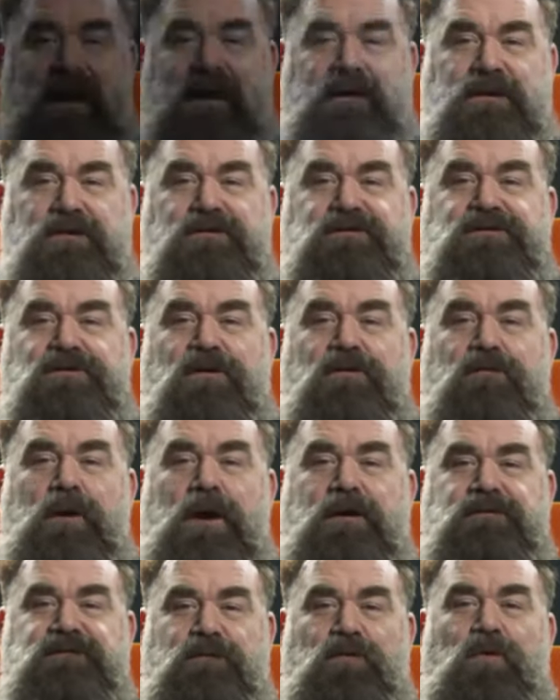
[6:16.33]
Thank you
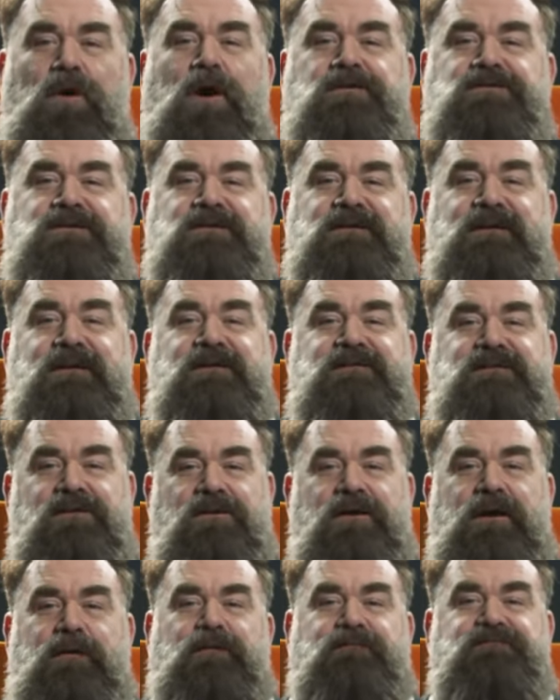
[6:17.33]
so much for watching this